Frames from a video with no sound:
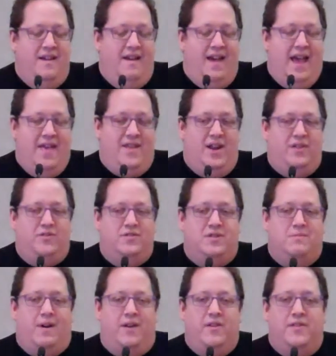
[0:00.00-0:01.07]
And then I saw
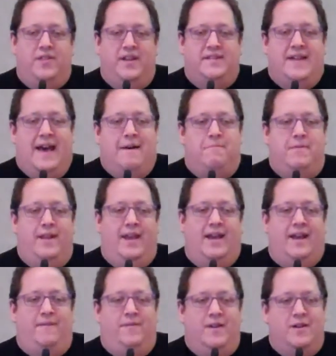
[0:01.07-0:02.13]
some other things
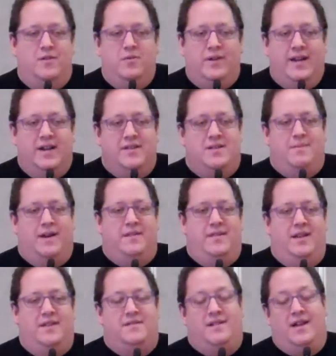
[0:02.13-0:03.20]
happening. I figured, who cares about this?